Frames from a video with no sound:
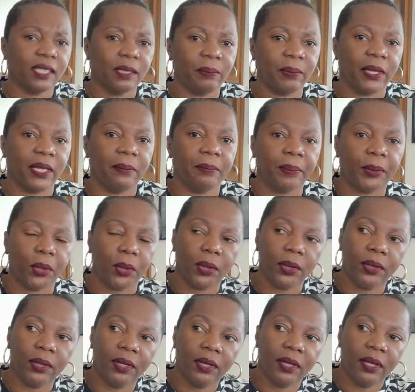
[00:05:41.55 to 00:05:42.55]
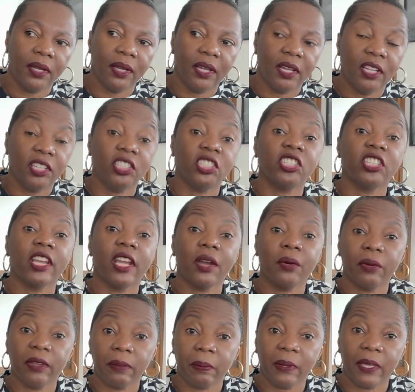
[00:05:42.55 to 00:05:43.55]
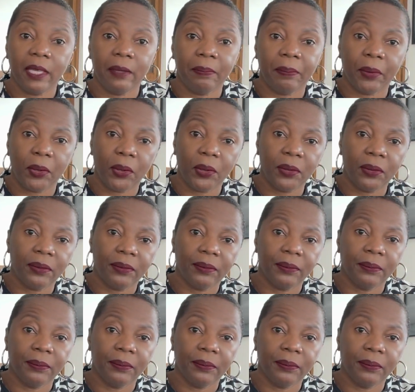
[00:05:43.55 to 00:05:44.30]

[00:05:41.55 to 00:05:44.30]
to people, share with people.